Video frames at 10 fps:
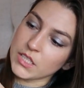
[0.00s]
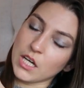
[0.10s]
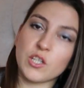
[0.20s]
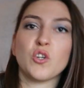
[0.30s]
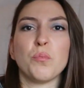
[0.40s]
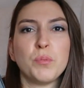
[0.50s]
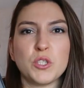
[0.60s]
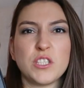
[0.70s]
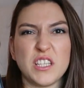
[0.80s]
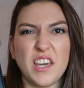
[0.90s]
I don't know,
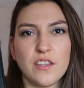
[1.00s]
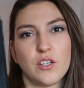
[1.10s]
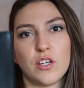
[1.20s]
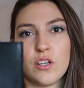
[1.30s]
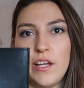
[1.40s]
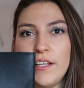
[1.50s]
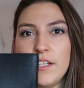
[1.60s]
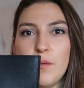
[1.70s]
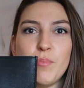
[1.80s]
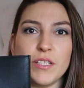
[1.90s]
put together
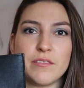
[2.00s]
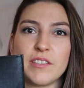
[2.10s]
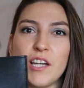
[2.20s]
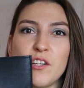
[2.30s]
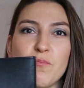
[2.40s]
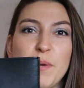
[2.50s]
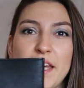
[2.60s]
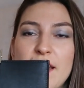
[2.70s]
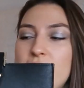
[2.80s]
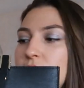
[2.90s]
and a bit kind of
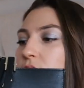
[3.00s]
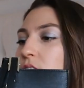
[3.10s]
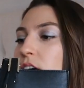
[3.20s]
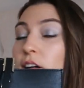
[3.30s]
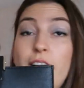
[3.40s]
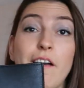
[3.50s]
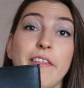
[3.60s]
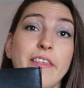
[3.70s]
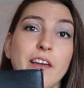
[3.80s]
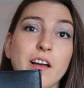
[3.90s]
badass, I
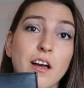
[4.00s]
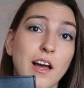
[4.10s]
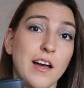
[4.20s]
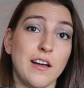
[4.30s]
think. I